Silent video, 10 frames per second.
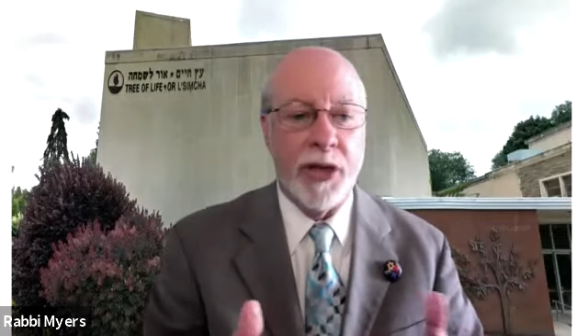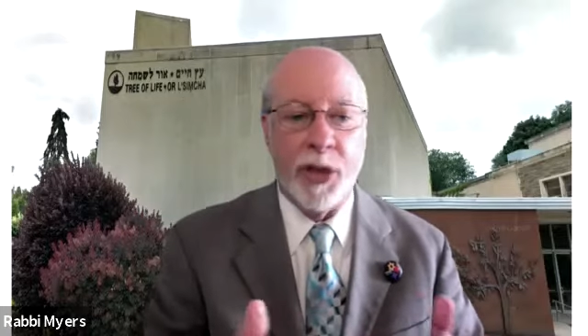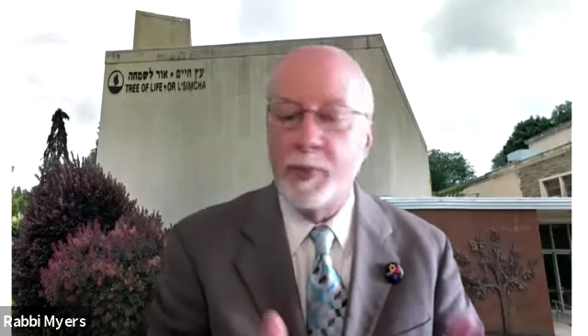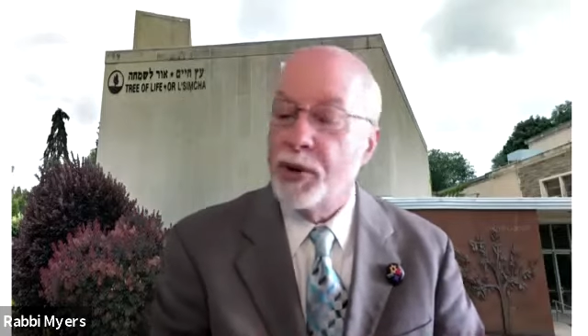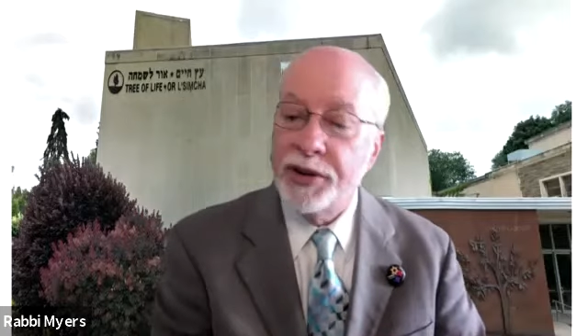the
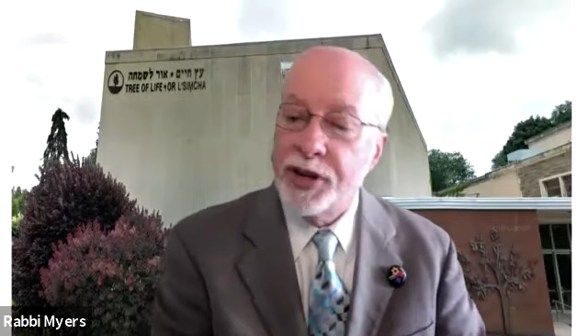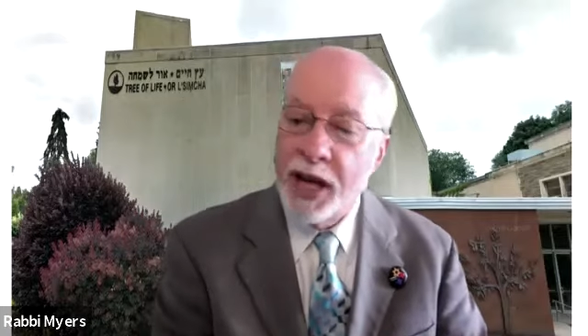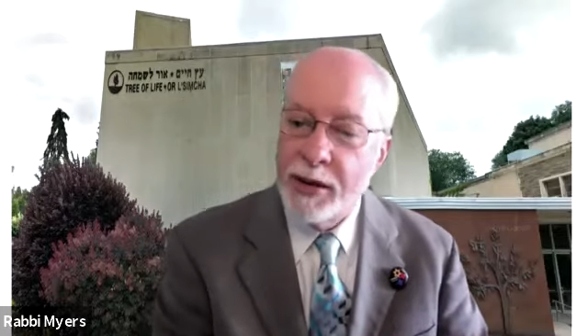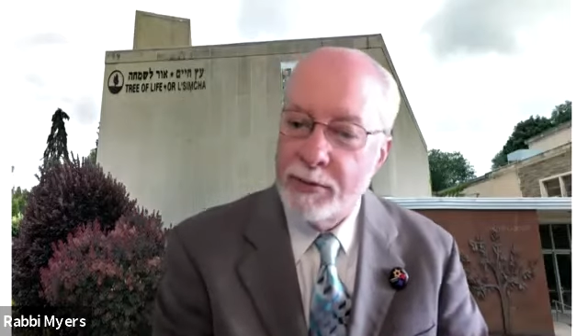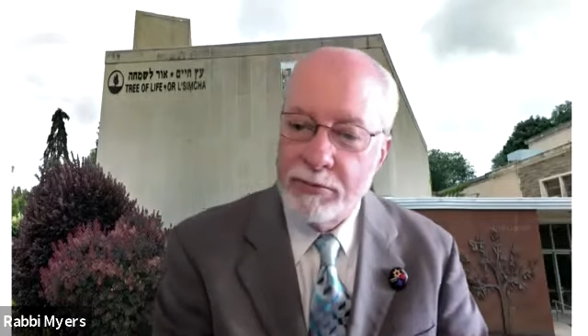birth
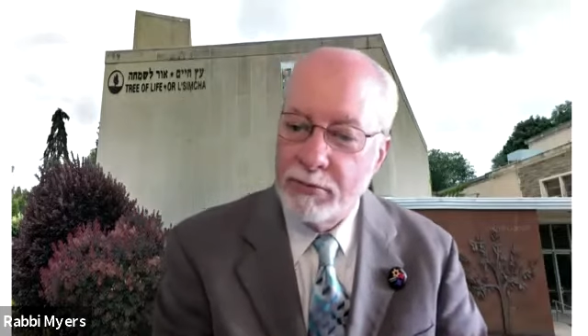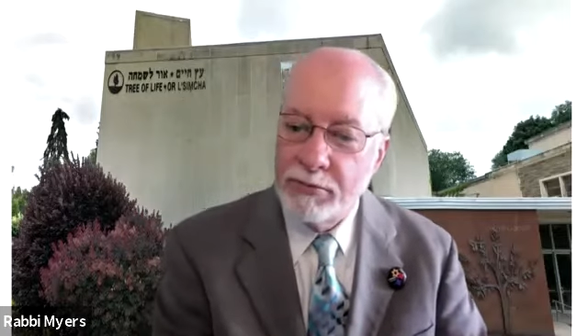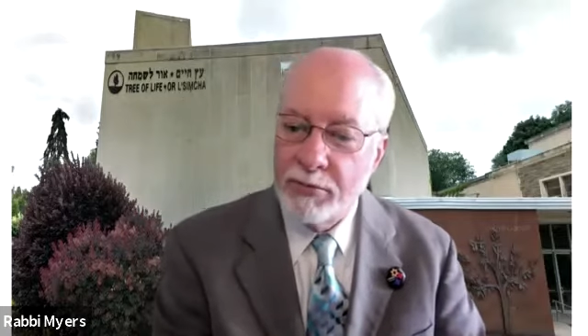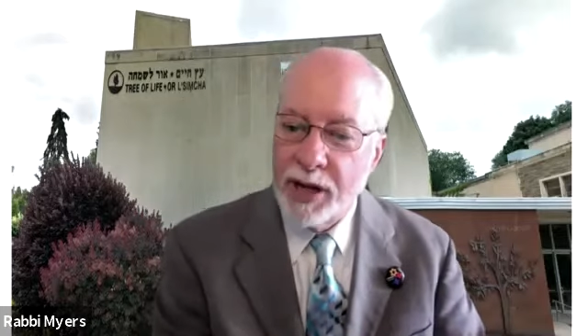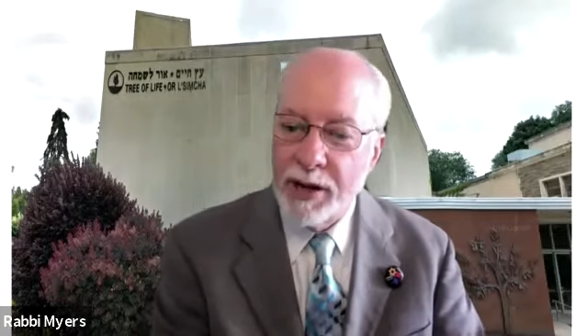date
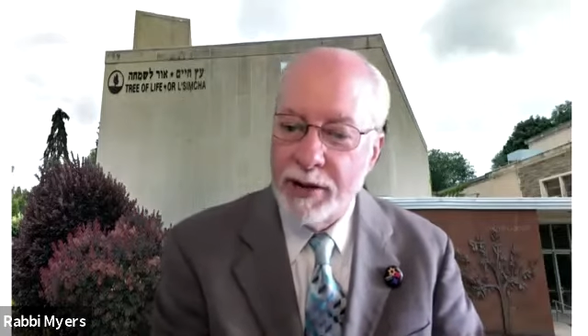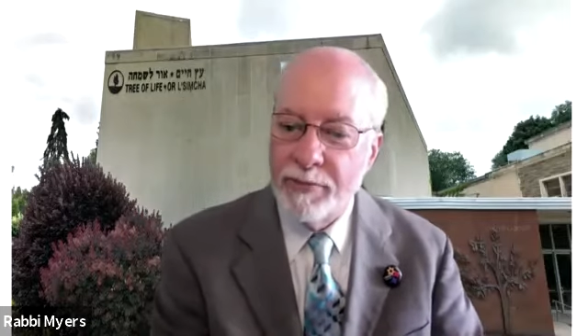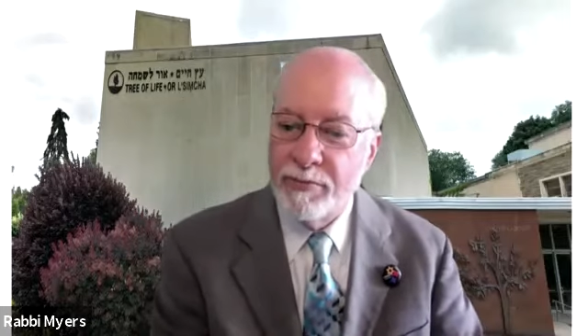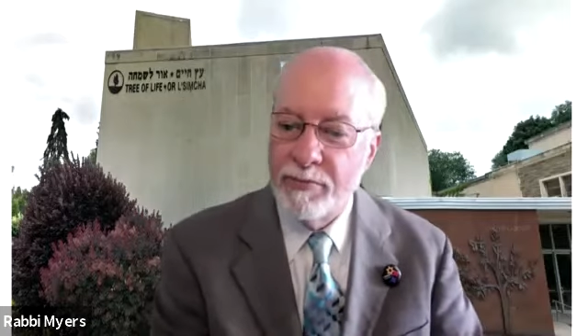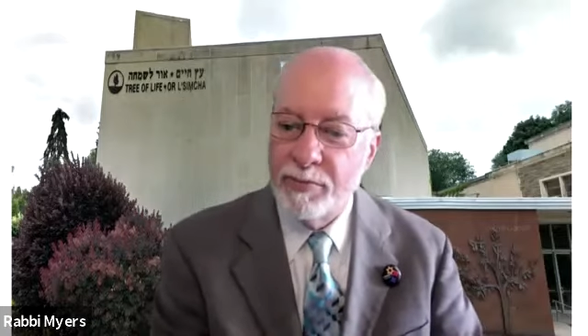
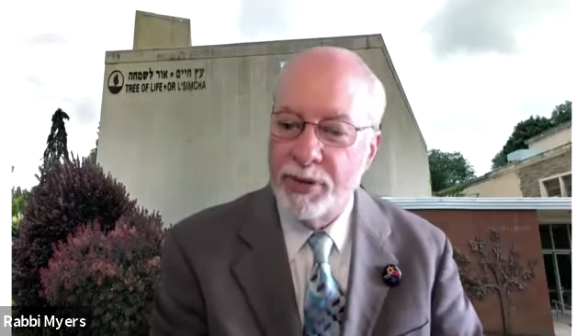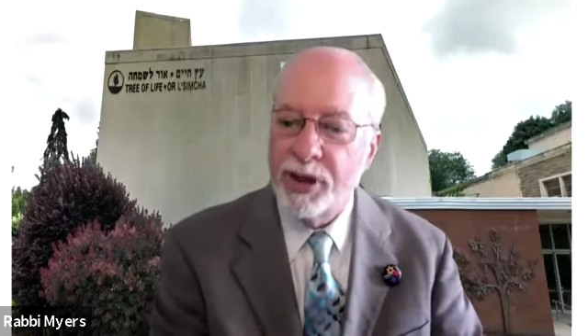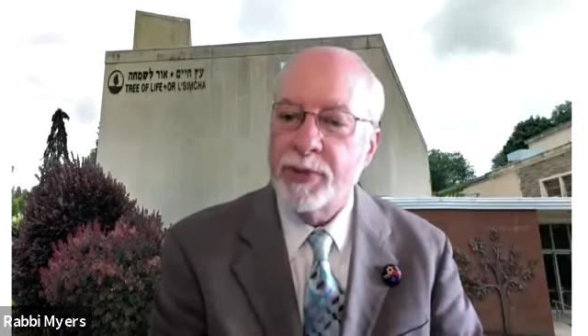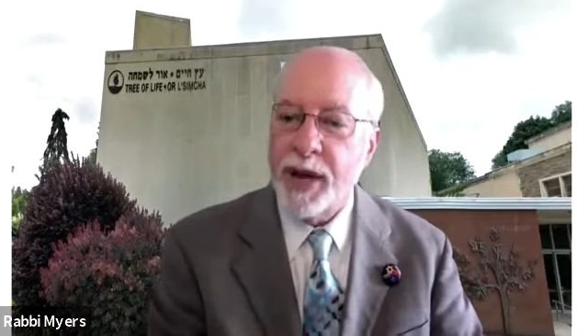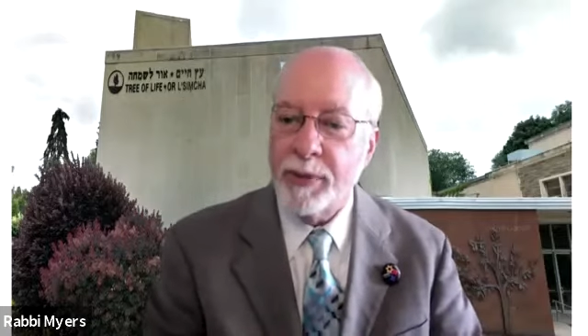
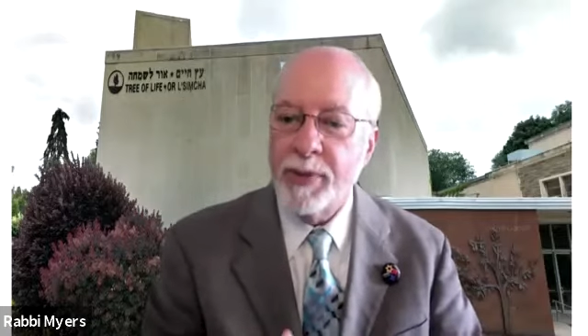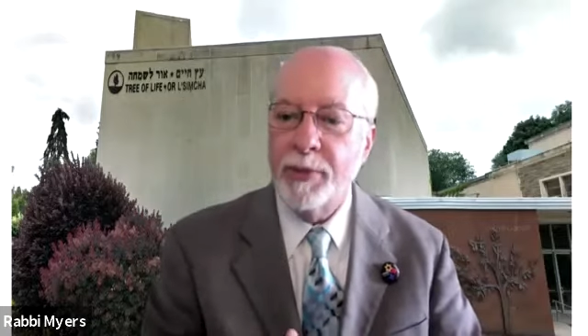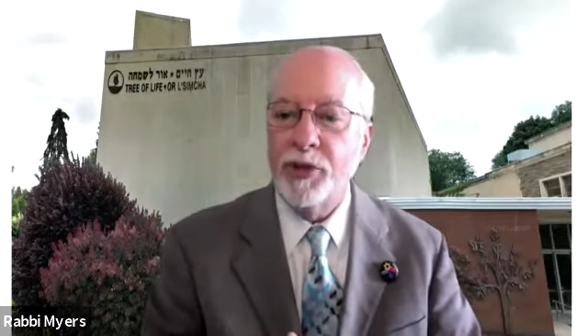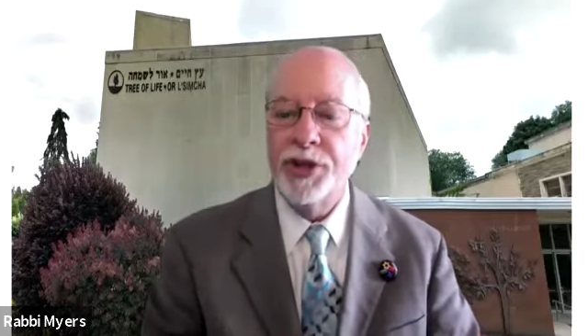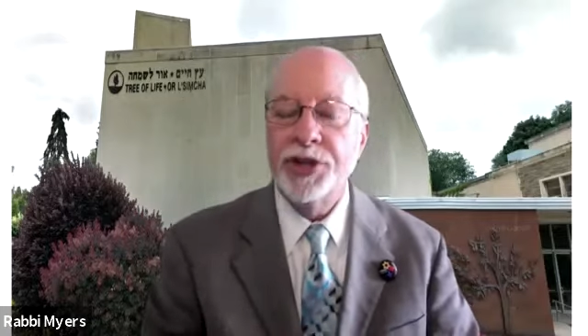brings back
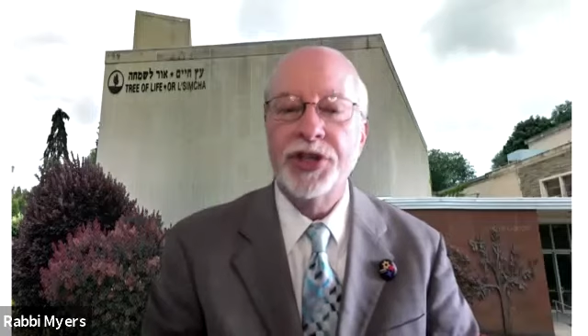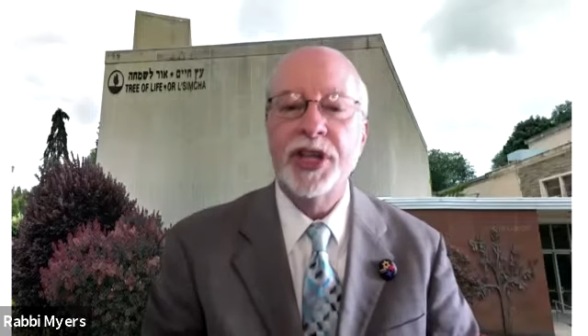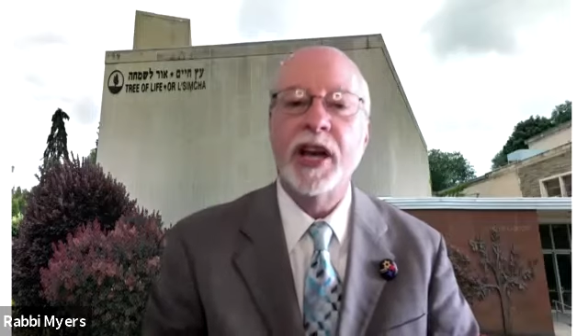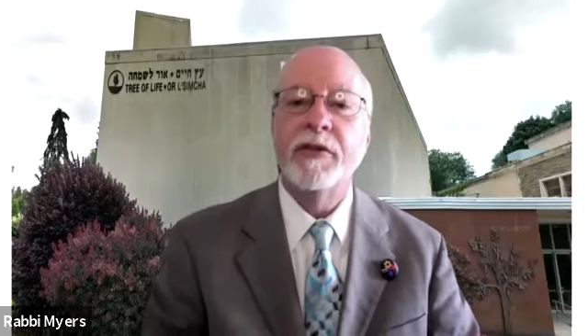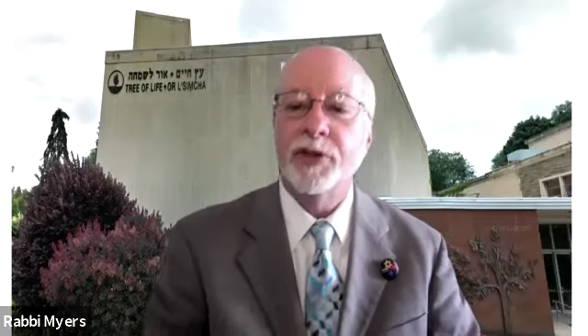memories, the
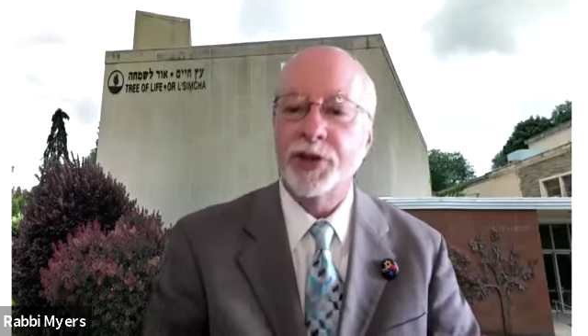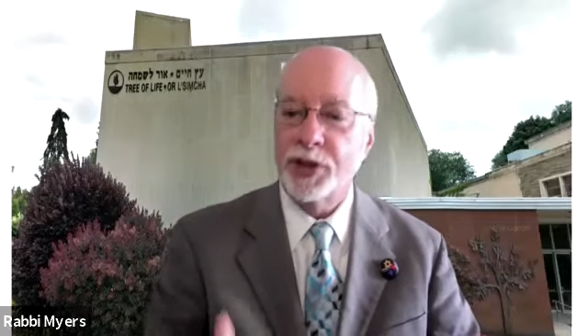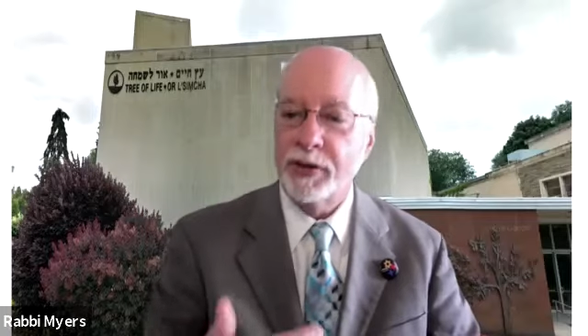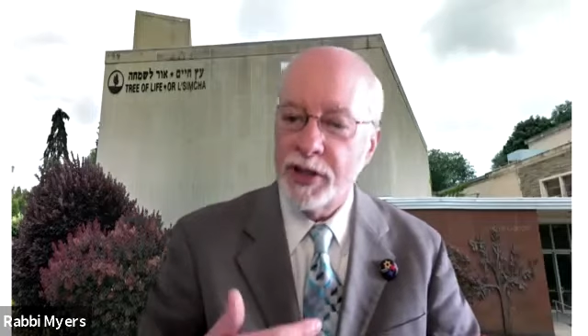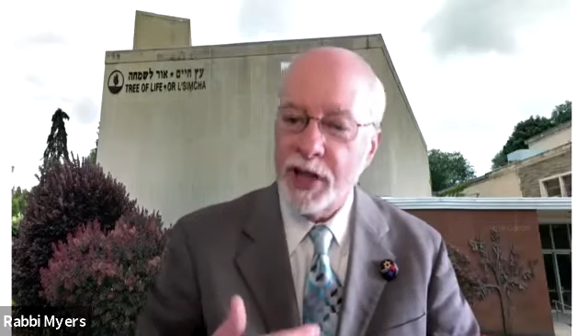
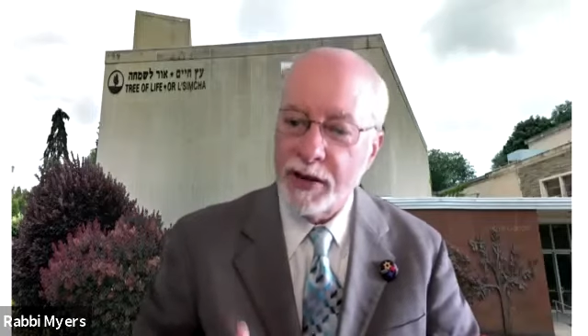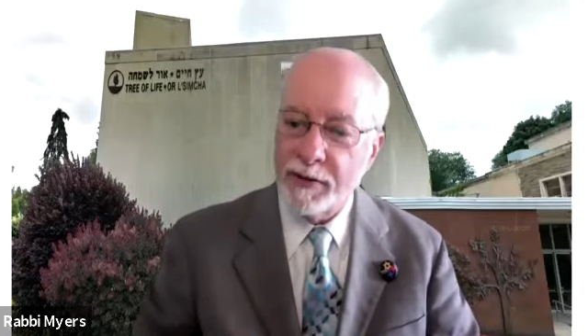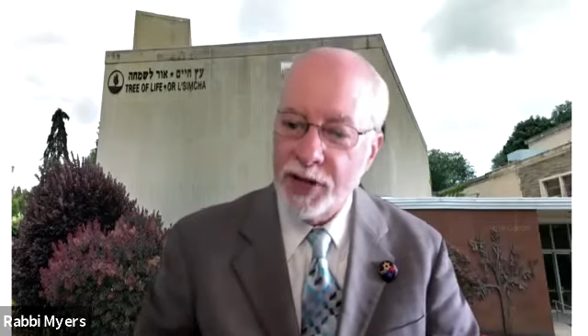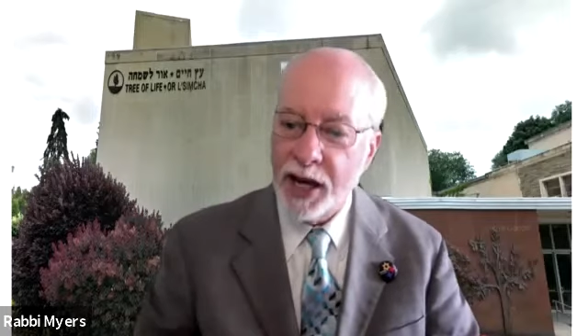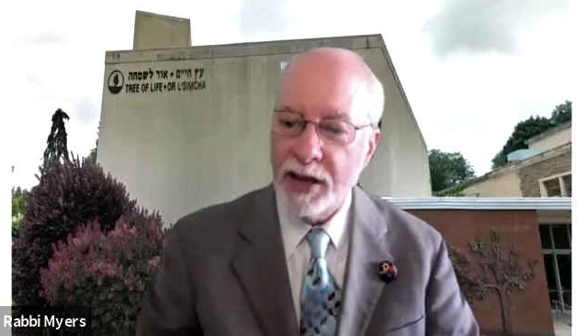anniversary of the date of
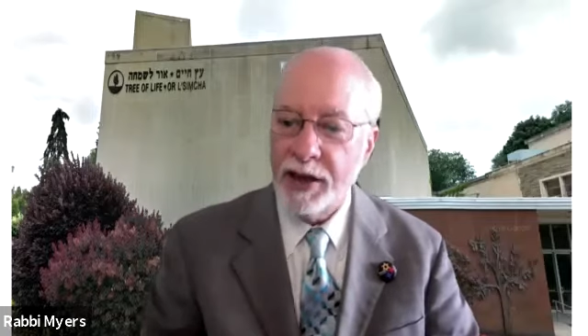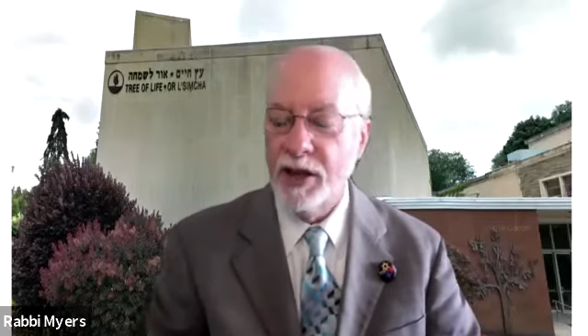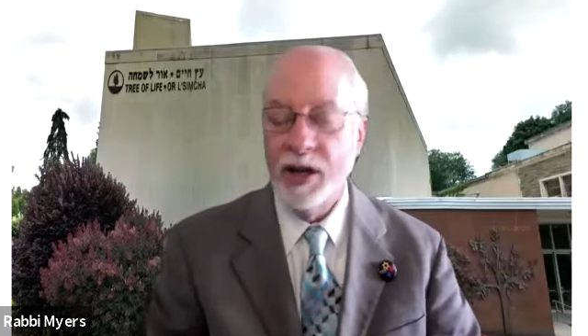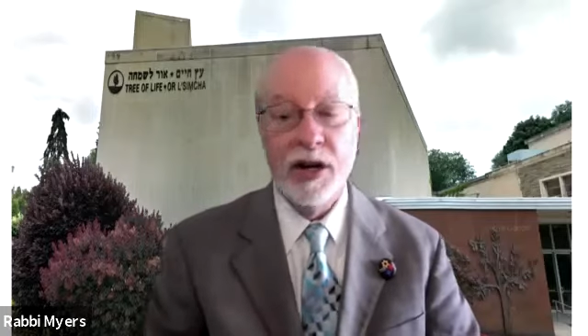death,